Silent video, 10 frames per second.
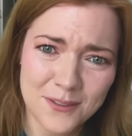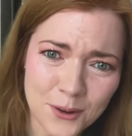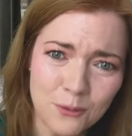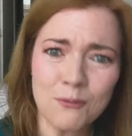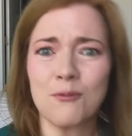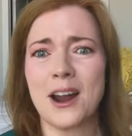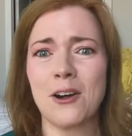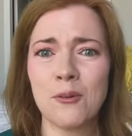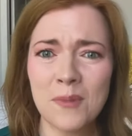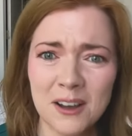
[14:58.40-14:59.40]
the
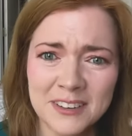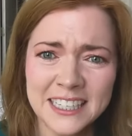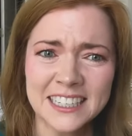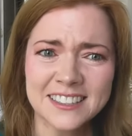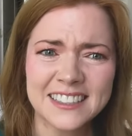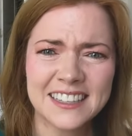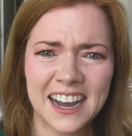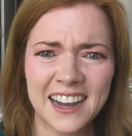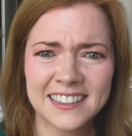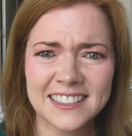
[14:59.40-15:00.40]
realm of it is
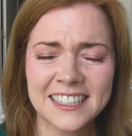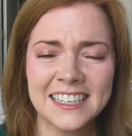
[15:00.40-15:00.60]
not